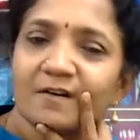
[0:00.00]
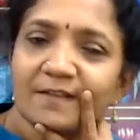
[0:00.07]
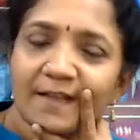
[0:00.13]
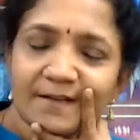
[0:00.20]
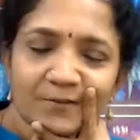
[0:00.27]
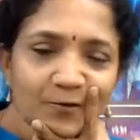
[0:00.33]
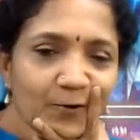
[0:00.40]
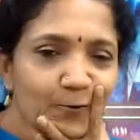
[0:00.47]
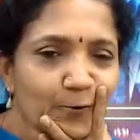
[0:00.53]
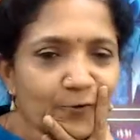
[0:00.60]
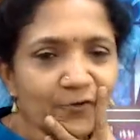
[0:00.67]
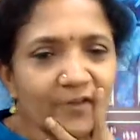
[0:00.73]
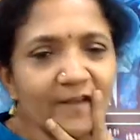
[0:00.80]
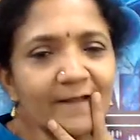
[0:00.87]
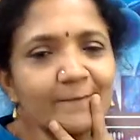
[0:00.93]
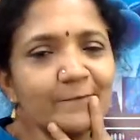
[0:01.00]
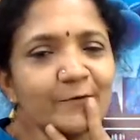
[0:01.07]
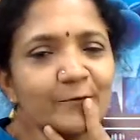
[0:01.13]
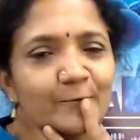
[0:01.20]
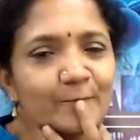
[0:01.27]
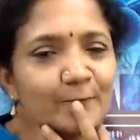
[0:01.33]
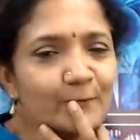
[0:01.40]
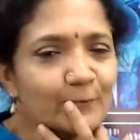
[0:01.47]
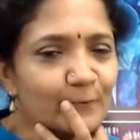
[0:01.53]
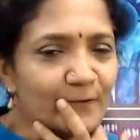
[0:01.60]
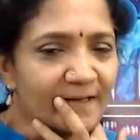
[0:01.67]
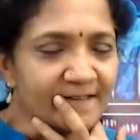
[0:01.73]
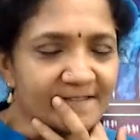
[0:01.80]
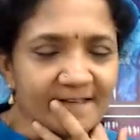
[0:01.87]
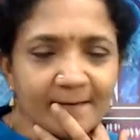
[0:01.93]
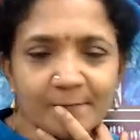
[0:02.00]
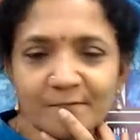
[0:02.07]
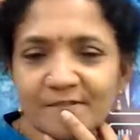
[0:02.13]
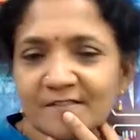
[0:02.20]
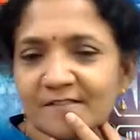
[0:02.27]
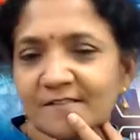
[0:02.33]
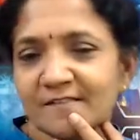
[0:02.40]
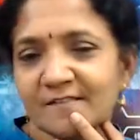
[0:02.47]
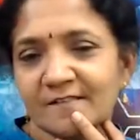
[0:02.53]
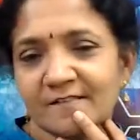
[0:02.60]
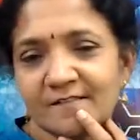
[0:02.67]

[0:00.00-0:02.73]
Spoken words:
That's not going to help you to do the exams.